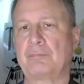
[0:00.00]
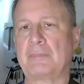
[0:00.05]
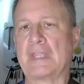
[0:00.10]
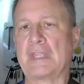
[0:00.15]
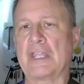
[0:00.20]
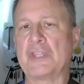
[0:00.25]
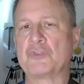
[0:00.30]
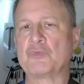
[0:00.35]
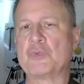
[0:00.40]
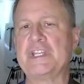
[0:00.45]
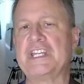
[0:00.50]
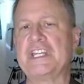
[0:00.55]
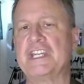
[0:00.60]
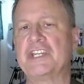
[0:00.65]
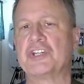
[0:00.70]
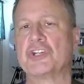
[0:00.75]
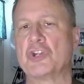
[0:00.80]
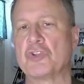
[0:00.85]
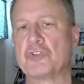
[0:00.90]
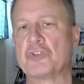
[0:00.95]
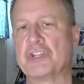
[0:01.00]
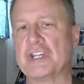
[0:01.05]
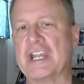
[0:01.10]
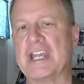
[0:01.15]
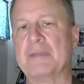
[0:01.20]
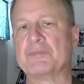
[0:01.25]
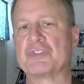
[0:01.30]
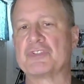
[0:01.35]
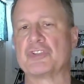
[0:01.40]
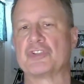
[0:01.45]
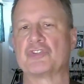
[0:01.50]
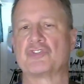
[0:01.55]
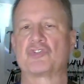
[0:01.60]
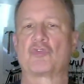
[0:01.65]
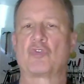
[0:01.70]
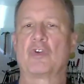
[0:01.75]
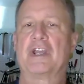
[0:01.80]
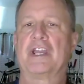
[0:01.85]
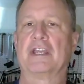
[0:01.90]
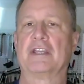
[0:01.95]
is we need to know the names of the
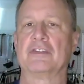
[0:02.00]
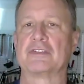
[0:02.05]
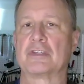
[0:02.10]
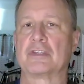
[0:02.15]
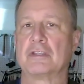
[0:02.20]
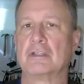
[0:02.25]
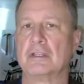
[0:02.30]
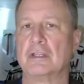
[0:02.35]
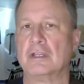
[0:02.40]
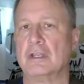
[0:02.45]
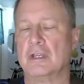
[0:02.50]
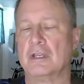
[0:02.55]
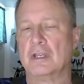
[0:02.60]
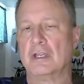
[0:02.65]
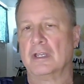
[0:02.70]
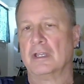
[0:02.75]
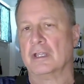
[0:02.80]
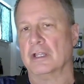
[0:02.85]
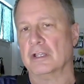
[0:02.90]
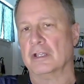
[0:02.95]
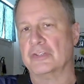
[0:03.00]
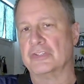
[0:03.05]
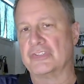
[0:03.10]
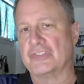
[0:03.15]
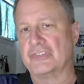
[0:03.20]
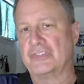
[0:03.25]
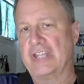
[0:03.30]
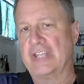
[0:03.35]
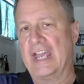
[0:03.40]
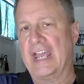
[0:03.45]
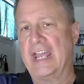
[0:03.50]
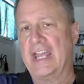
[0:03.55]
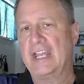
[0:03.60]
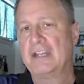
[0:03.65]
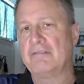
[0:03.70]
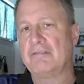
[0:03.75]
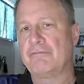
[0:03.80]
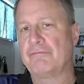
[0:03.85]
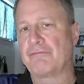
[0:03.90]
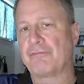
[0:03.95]
strings. It's
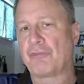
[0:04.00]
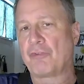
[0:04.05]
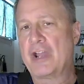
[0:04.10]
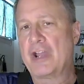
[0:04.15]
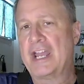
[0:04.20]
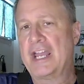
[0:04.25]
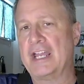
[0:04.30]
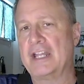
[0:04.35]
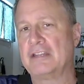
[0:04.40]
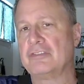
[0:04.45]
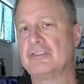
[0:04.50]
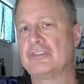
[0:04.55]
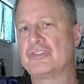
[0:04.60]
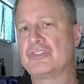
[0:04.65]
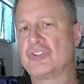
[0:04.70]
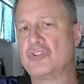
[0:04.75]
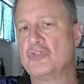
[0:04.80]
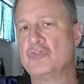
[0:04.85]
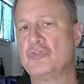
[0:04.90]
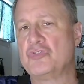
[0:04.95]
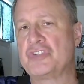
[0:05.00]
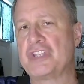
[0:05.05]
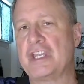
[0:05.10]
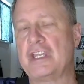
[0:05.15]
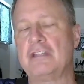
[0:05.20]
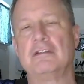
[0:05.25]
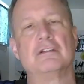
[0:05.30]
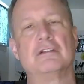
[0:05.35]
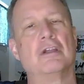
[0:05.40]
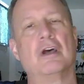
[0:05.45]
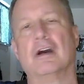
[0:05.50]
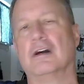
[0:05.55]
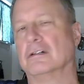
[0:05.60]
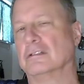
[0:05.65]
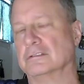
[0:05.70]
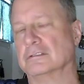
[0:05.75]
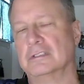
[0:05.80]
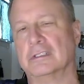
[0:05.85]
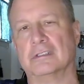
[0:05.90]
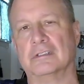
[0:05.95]
Ted, Fred, Susie.
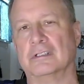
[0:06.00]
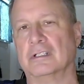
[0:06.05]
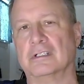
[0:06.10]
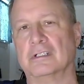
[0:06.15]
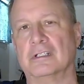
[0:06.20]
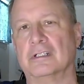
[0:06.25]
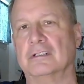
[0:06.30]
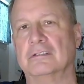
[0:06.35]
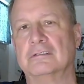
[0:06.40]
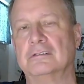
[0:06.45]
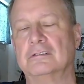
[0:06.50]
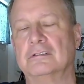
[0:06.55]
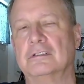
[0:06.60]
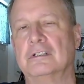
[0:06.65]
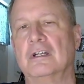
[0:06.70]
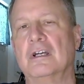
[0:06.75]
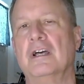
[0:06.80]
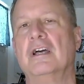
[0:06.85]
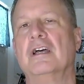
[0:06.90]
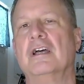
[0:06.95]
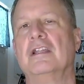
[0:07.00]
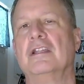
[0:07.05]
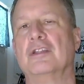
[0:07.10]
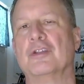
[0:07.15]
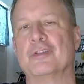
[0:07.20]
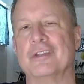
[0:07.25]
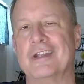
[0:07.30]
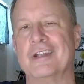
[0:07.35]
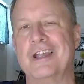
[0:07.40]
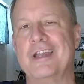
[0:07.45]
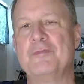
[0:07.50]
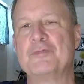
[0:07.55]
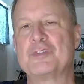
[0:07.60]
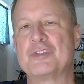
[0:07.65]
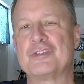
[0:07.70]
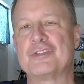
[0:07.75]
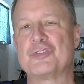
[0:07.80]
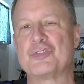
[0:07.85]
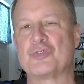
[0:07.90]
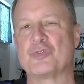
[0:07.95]
No. No, the names of
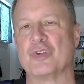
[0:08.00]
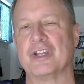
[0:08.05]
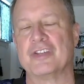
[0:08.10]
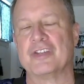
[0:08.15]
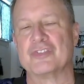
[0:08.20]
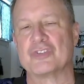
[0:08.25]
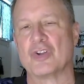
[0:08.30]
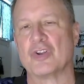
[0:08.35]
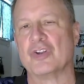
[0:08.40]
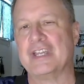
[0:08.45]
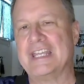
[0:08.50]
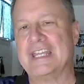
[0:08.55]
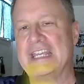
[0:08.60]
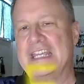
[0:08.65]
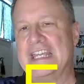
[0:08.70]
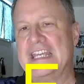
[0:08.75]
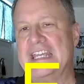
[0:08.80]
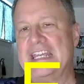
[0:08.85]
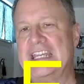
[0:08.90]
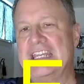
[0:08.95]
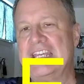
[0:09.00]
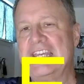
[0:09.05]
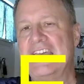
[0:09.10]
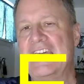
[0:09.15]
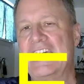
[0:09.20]
the strings are E,